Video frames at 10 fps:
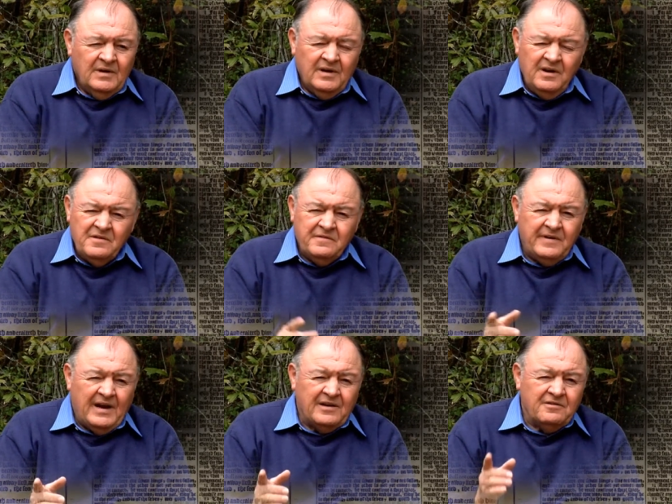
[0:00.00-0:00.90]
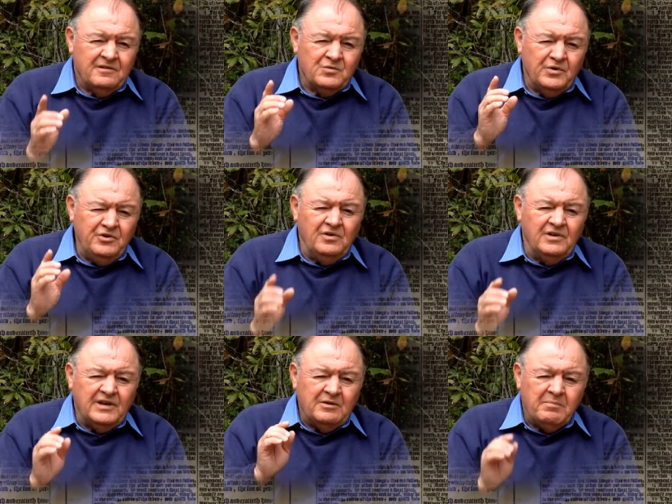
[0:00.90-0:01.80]
Another factor is when you
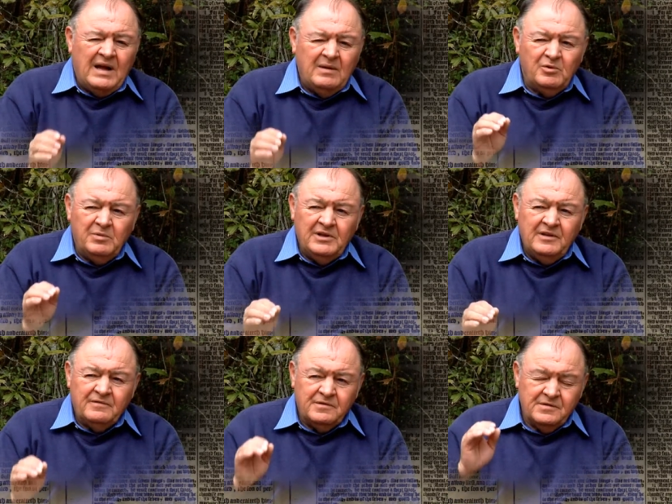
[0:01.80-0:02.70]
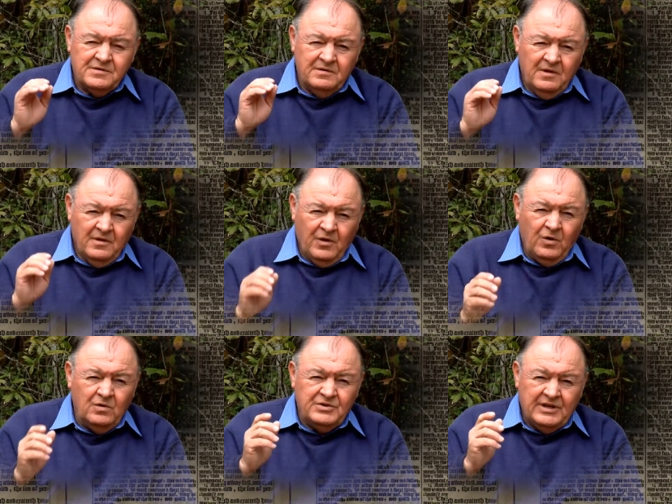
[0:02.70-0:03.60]
look at Bible believers,
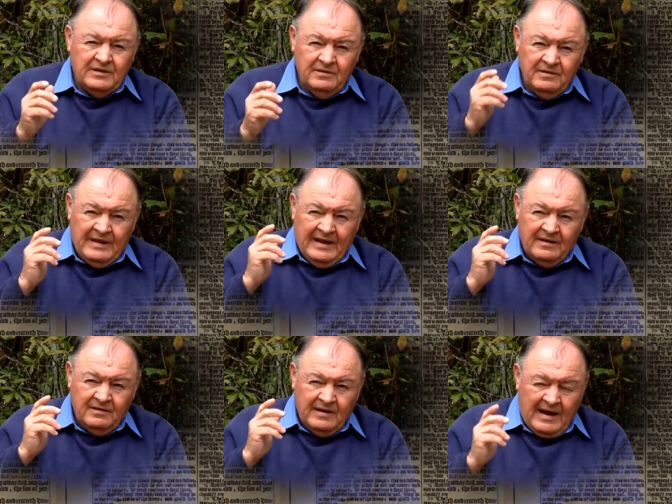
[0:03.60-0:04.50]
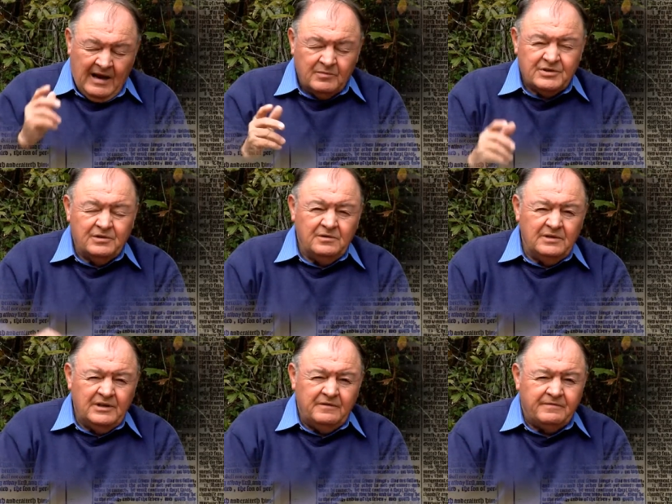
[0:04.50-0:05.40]
those that
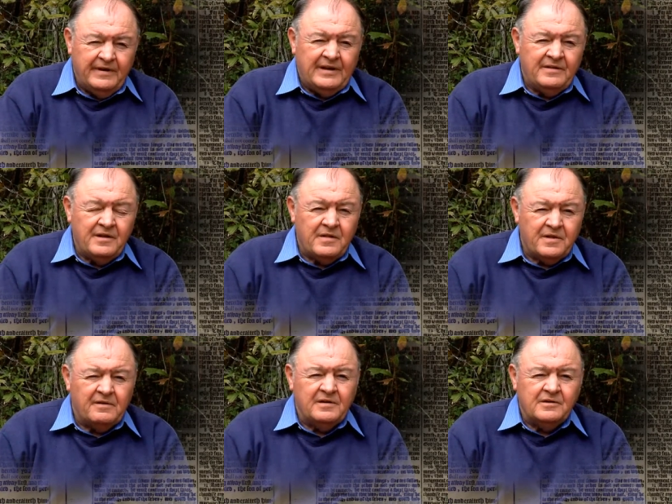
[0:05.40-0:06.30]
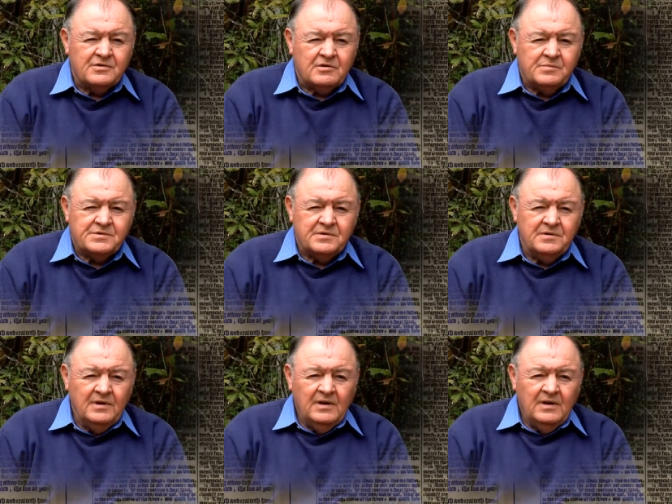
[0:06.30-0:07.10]
absolutely defend the authority of Scripture,